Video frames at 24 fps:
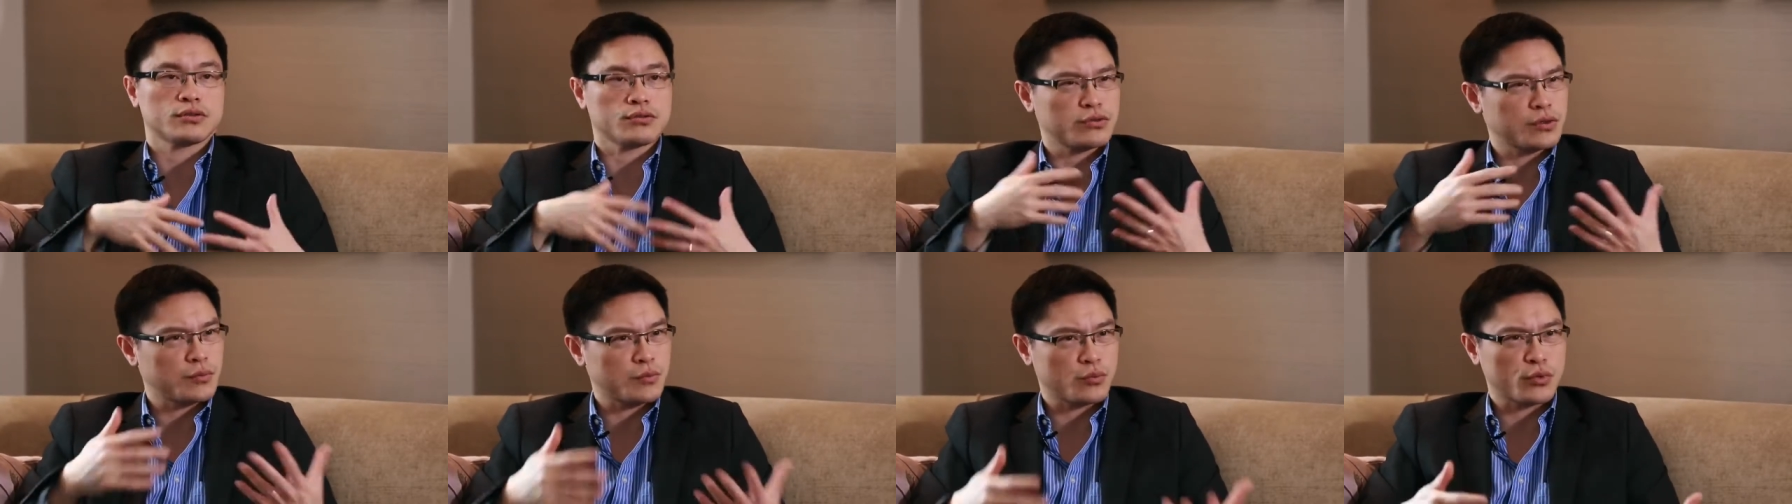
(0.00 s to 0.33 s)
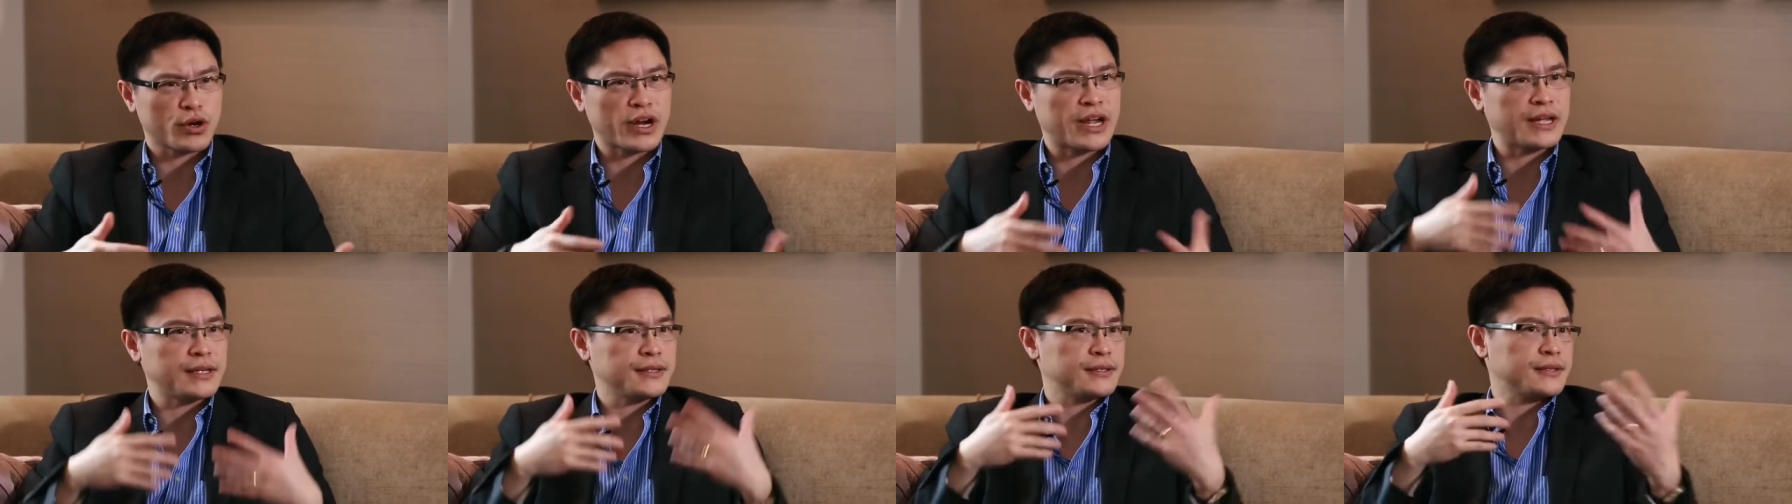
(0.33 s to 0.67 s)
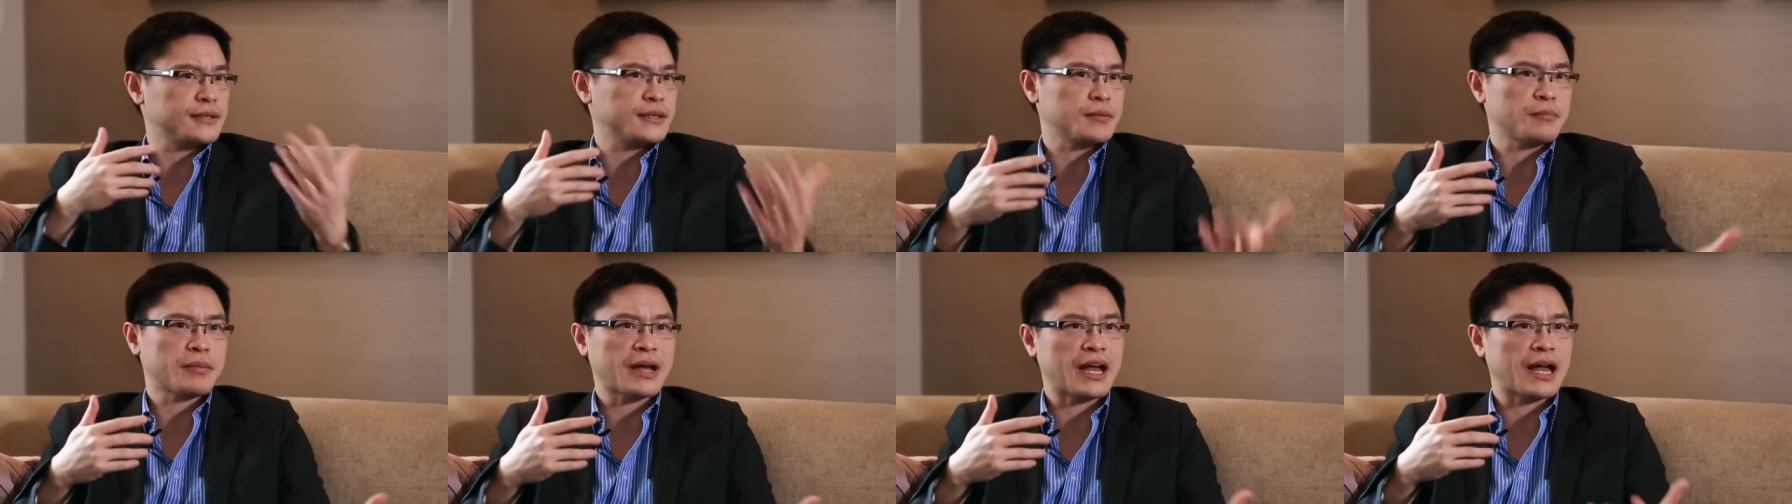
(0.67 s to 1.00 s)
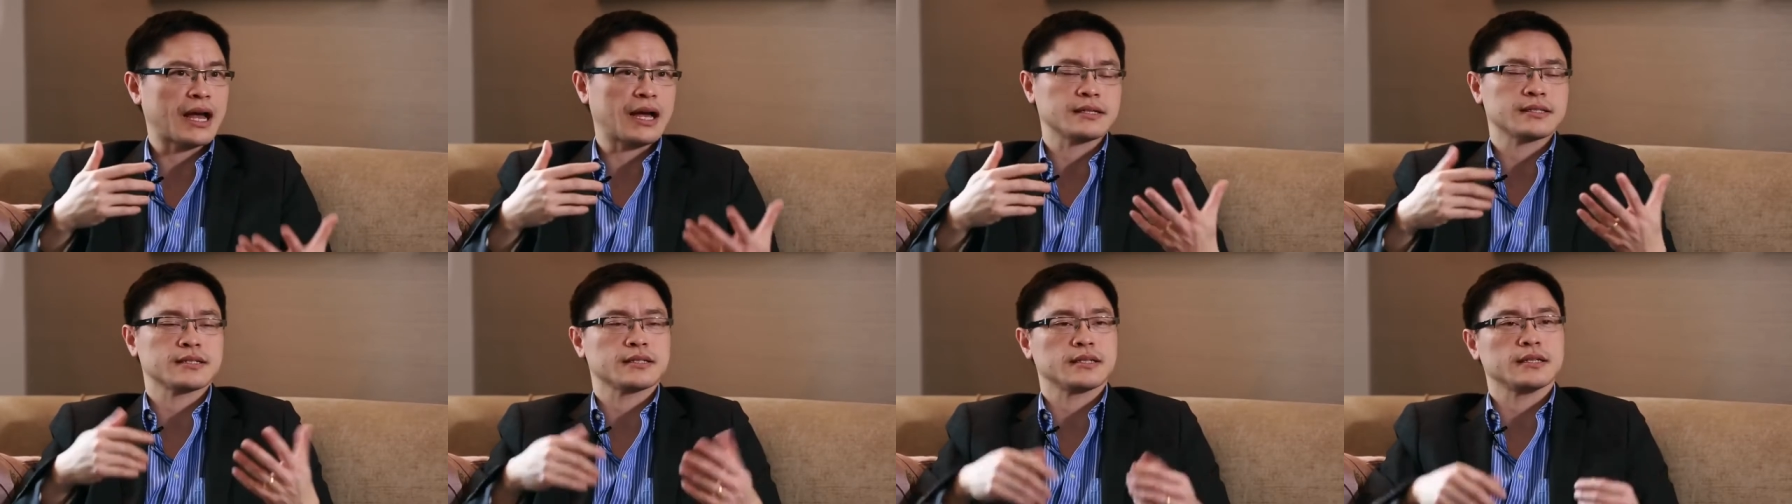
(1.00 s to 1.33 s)
So the breads and the
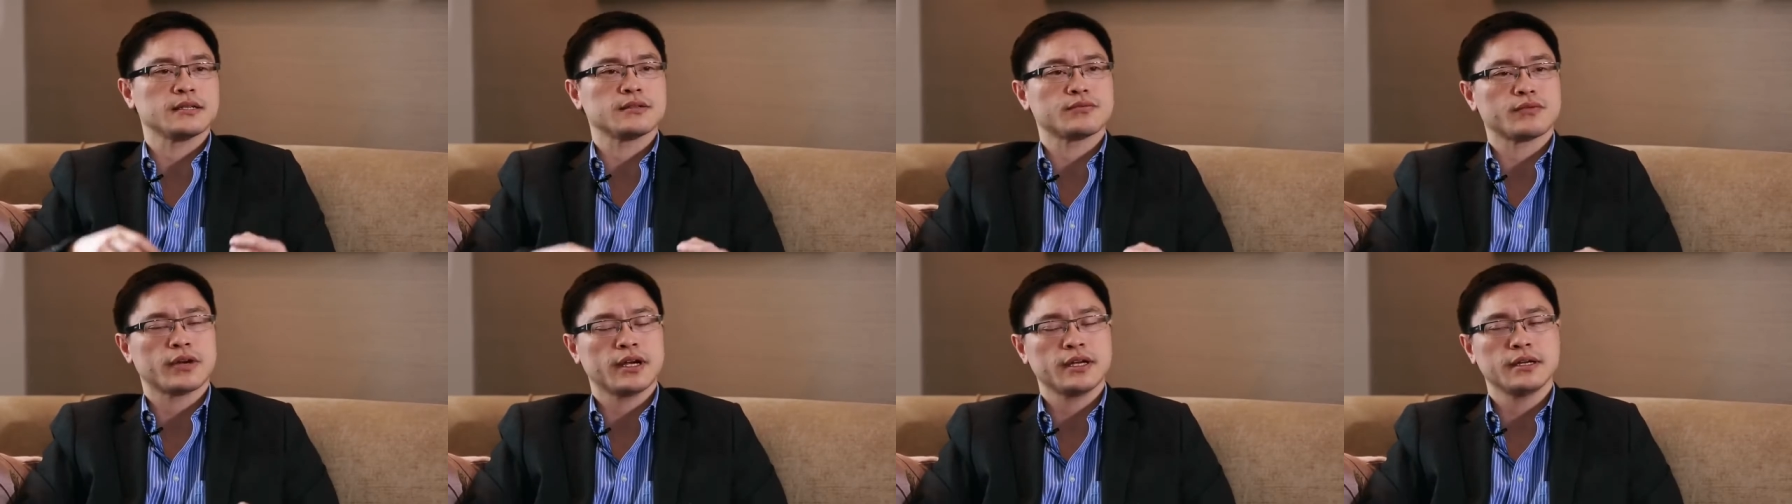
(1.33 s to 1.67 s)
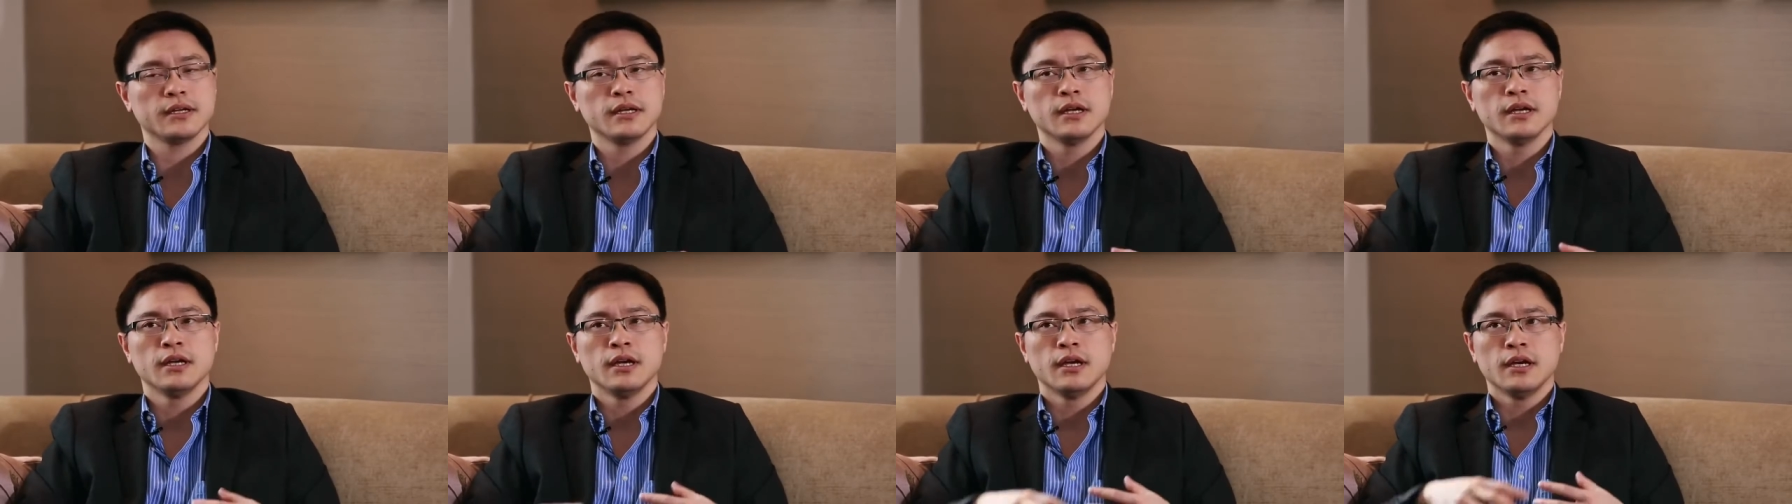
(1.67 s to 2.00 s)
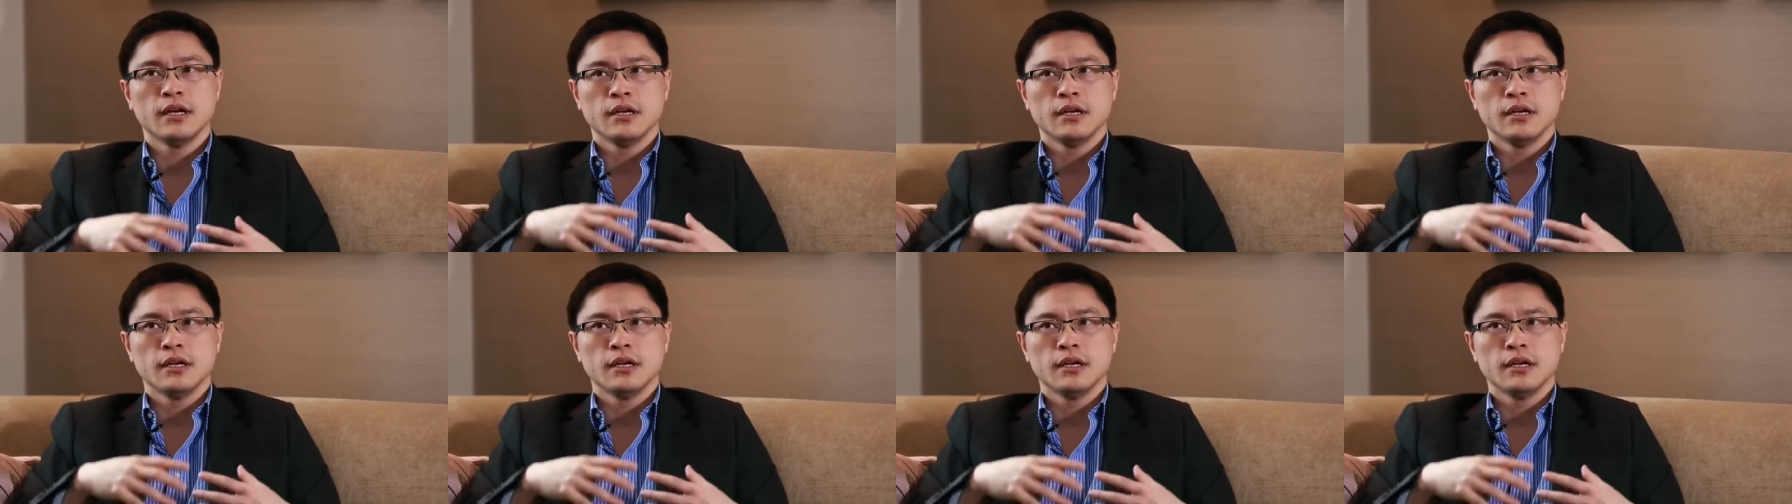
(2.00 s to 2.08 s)
pastas, right?